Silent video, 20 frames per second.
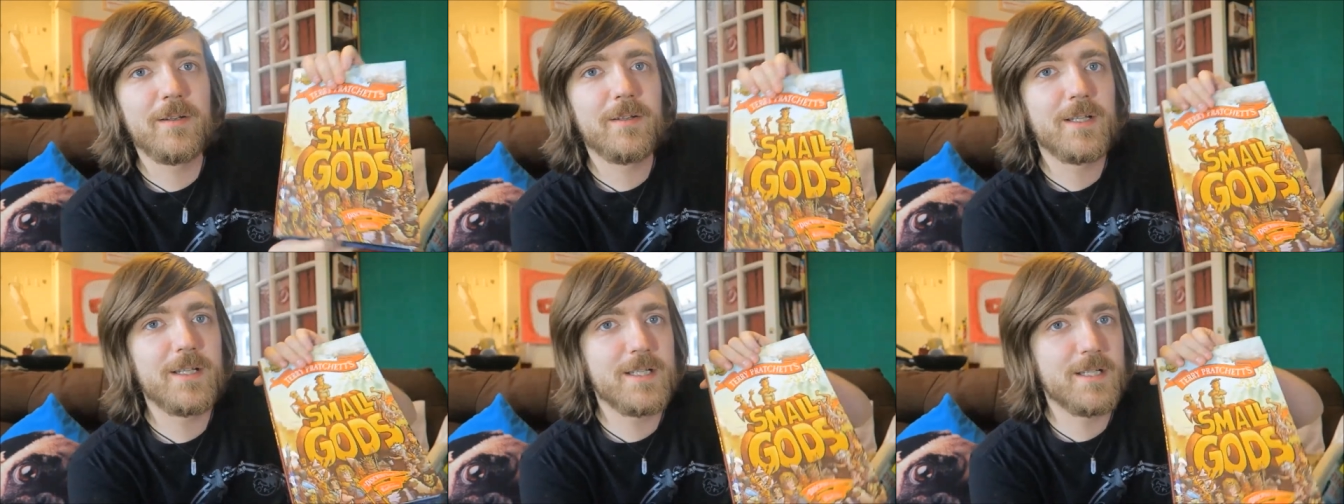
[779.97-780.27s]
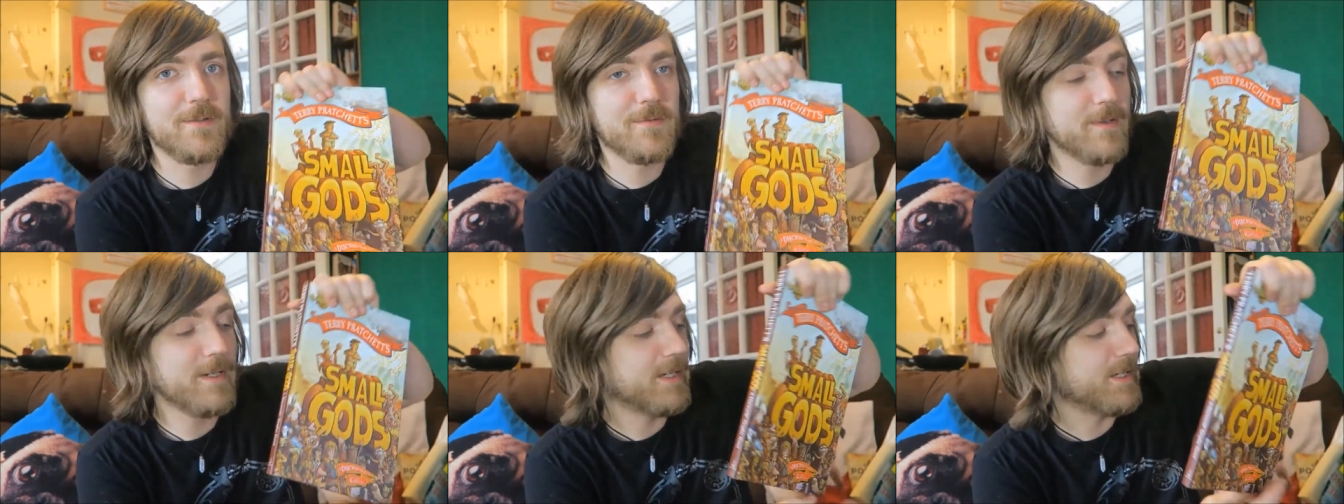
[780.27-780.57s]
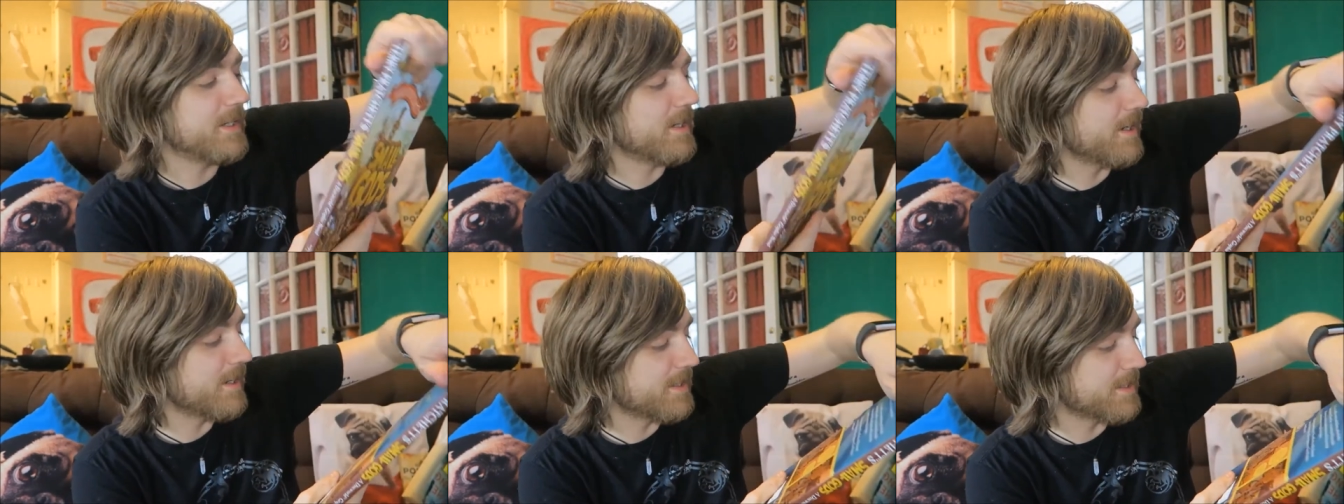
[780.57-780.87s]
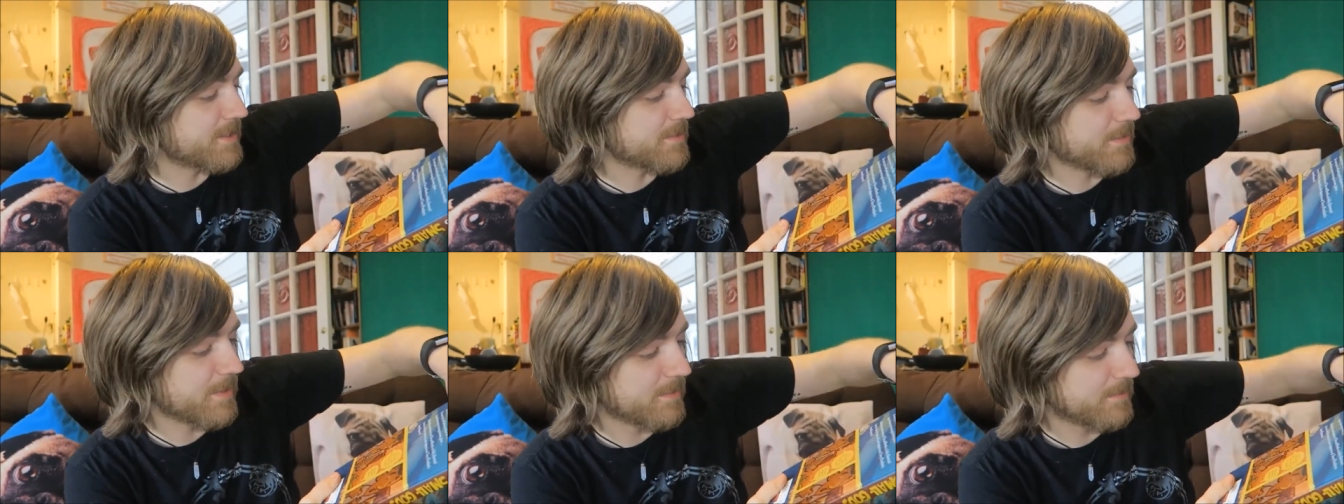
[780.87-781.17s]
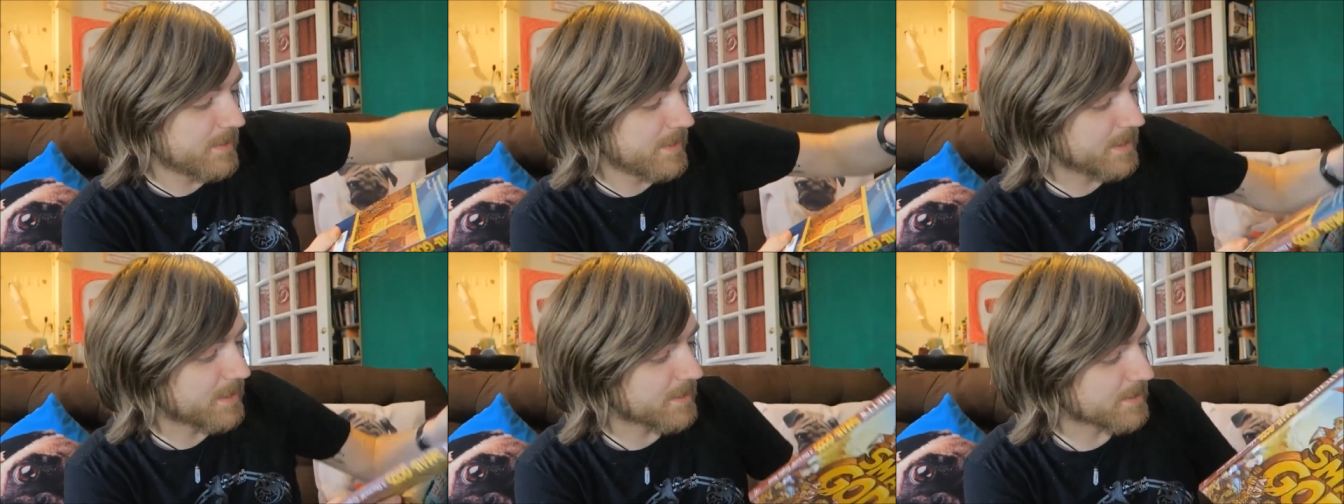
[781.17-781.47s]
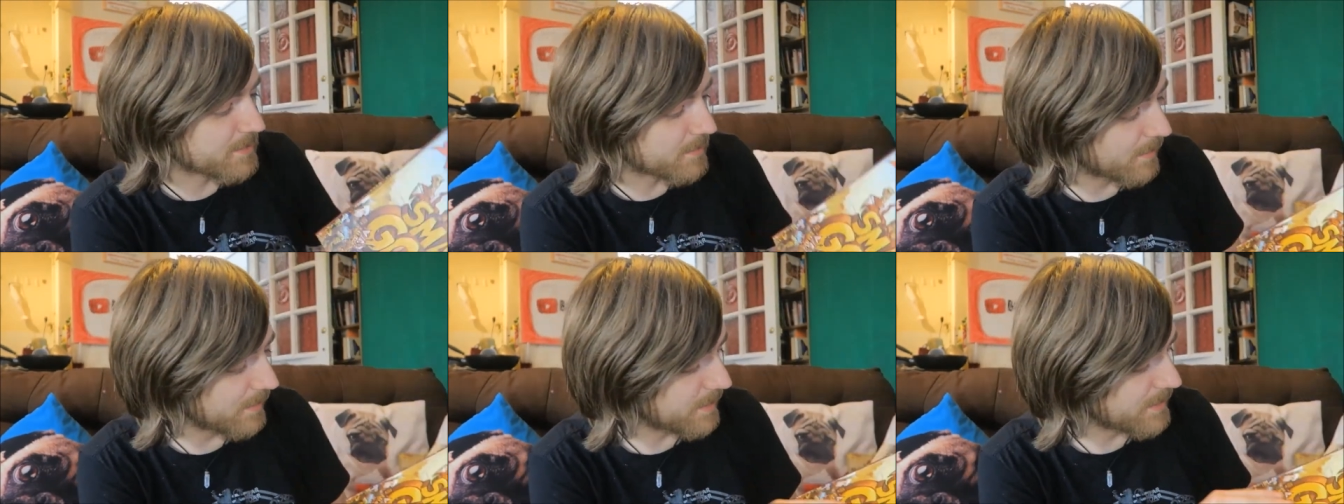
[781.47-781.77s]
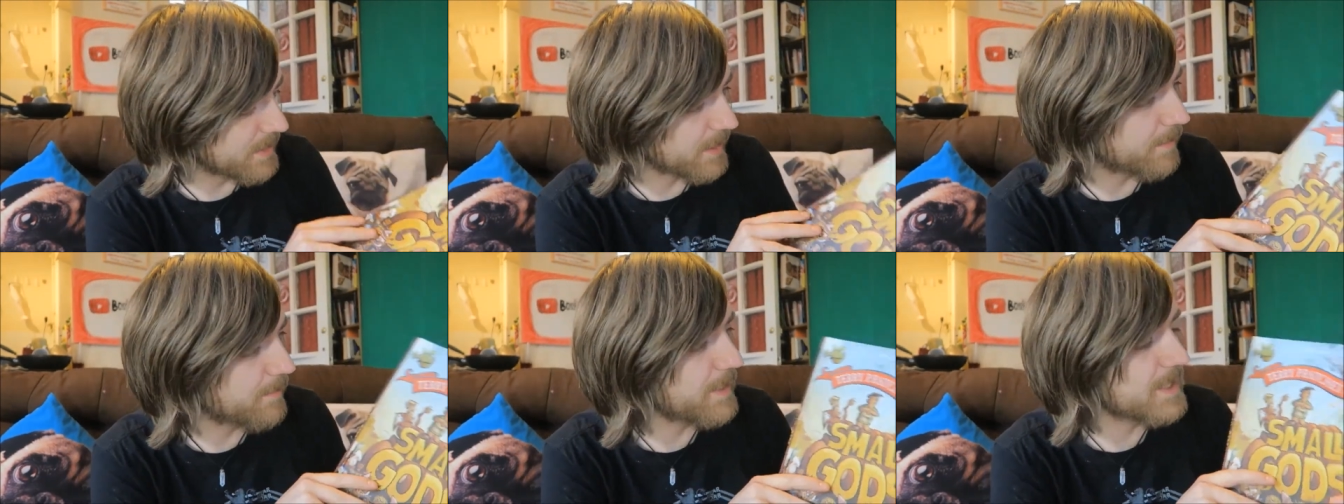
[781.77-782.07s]
This is really nice as well, really nice
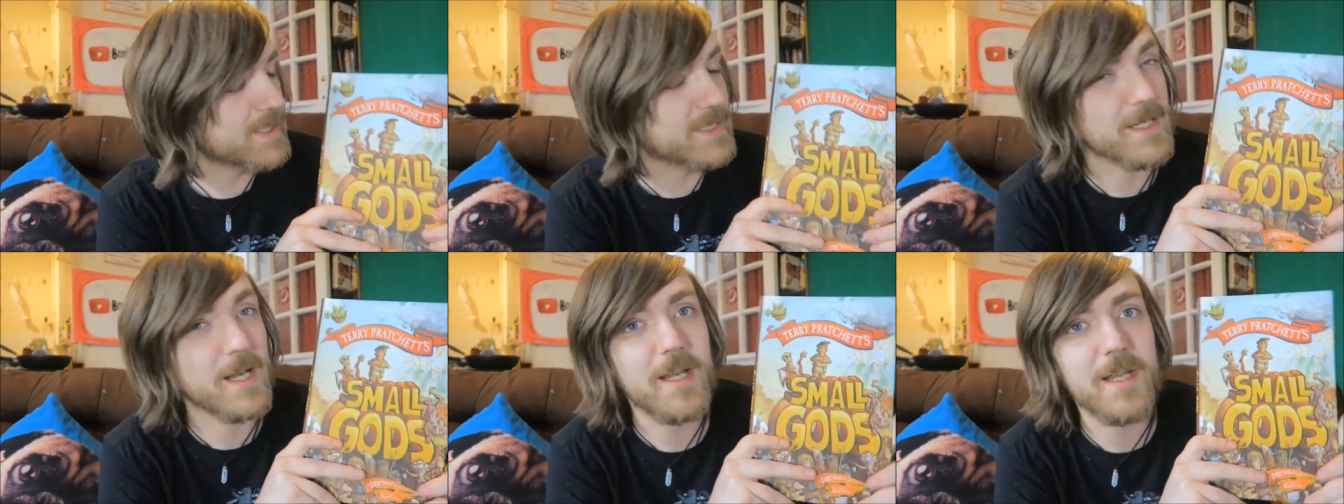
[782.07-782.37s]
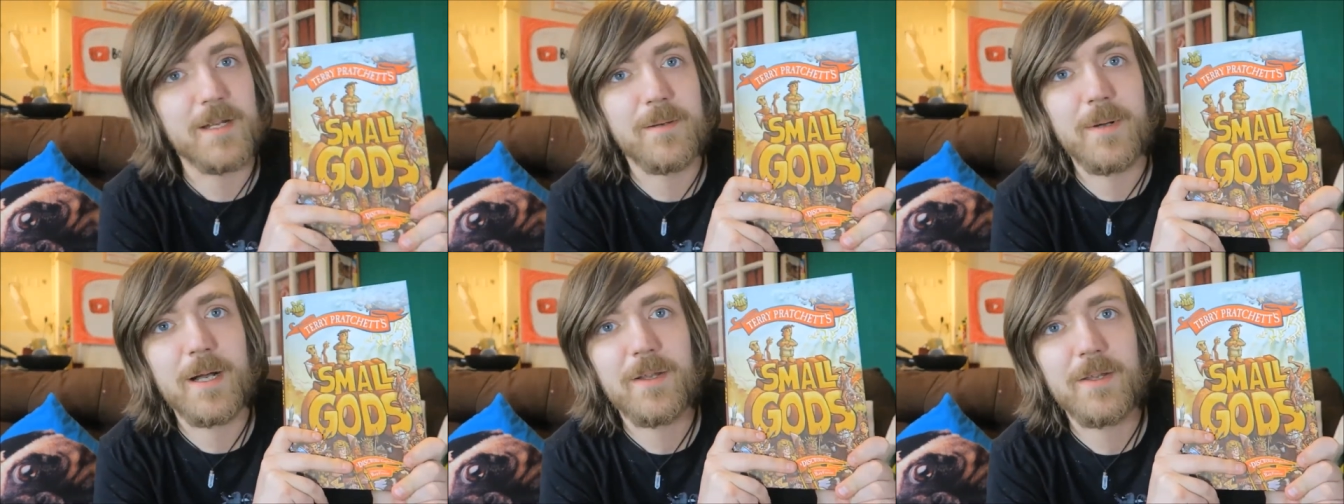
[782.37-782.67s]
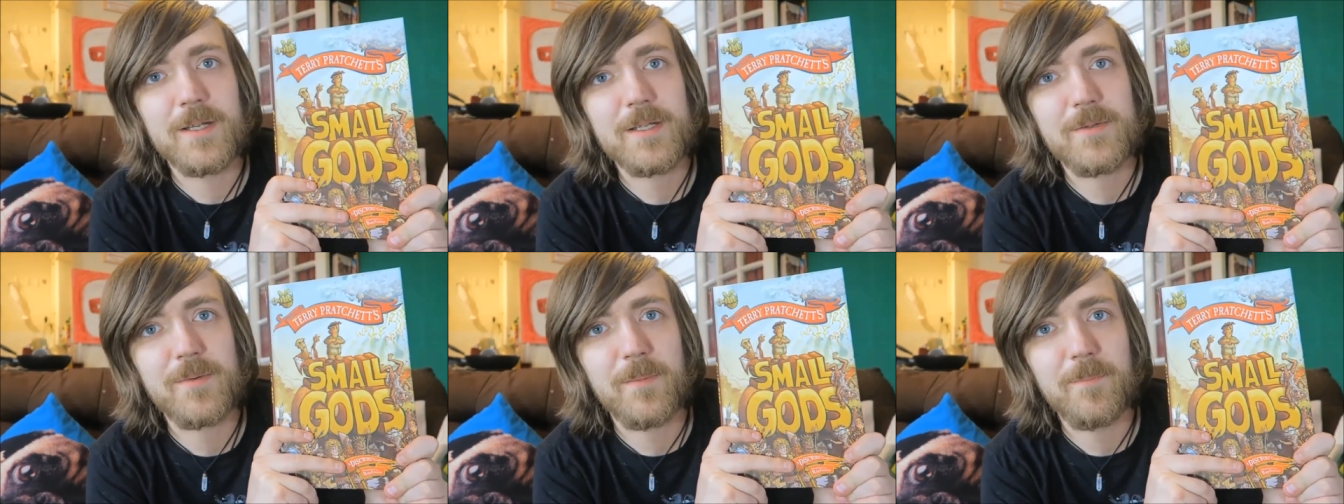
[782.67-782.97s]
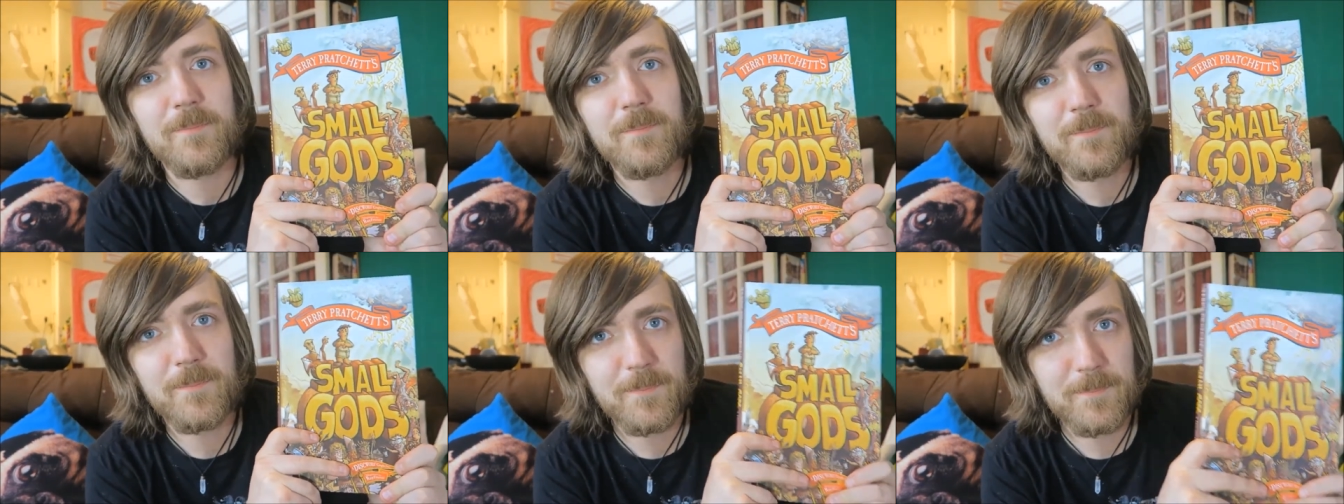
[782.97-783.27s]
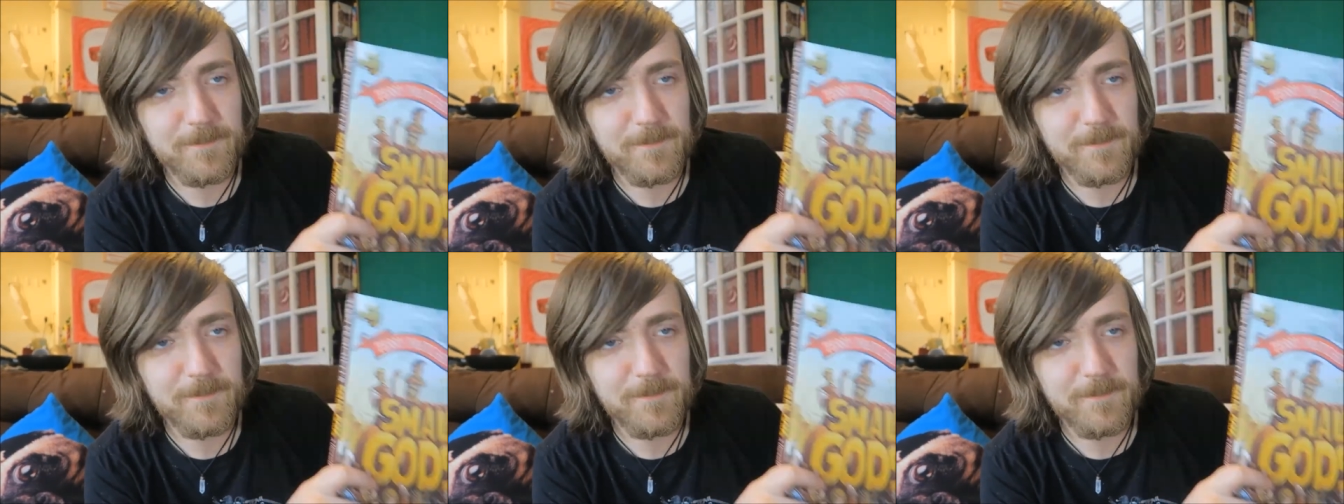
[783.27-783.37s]
quality. I'm excited about this one.